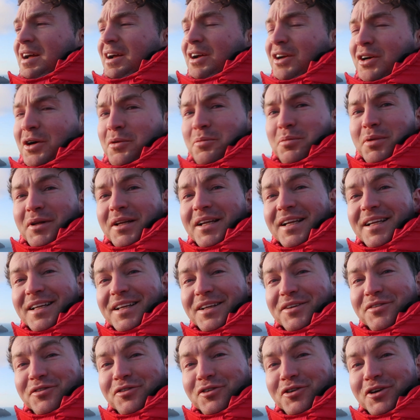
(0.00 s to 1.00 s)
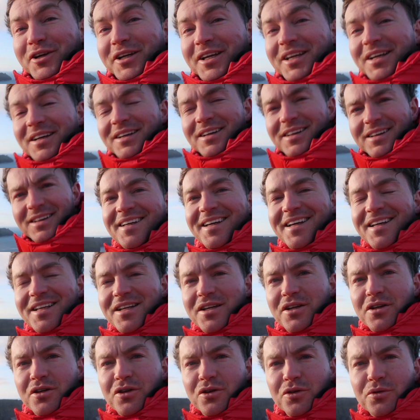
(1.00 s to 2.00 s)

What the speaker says: completely free and an